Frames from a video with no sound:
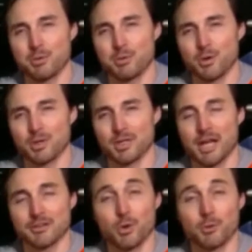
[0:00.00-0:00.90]
And Portland
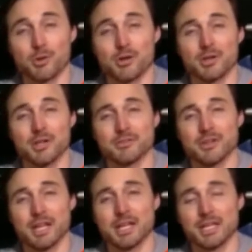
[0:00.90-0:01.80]
has more
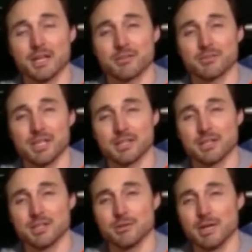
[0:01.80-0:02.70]
breweries than any other
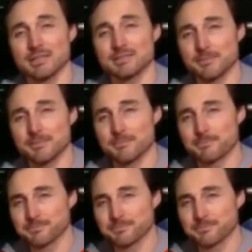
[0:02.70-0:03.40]
city in the U.S.